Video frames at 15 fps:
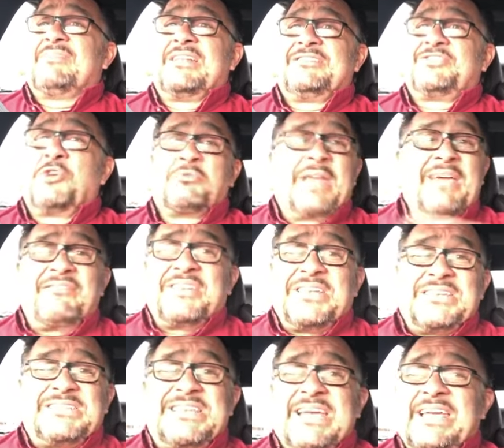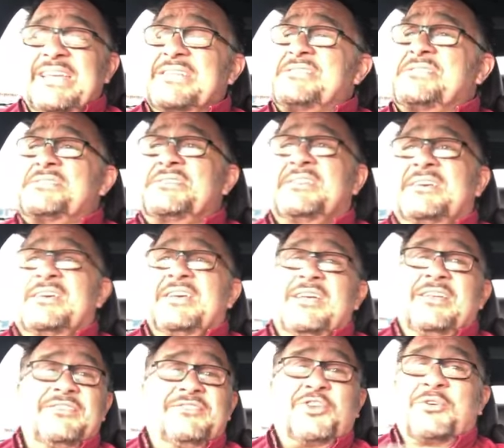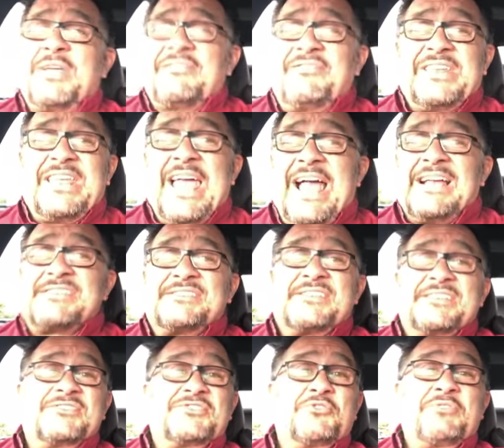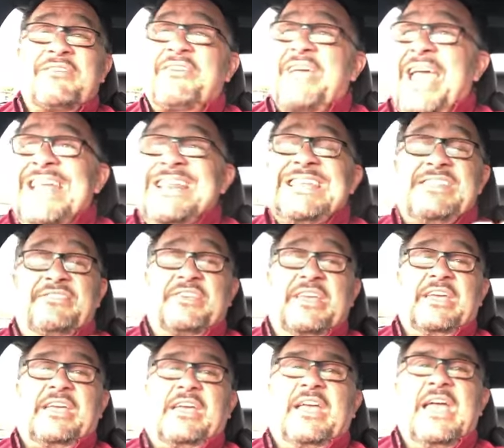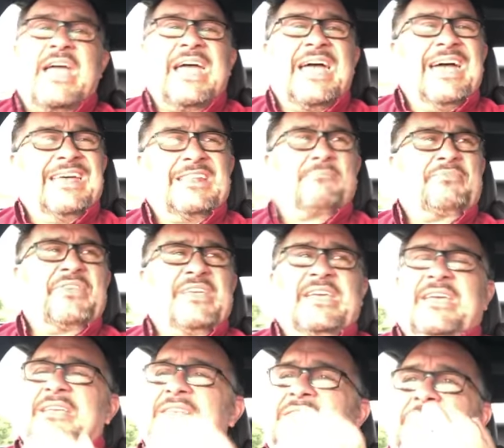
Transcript: don't have any tickets, don't have any accidents, don't have anything. And I'm thinking,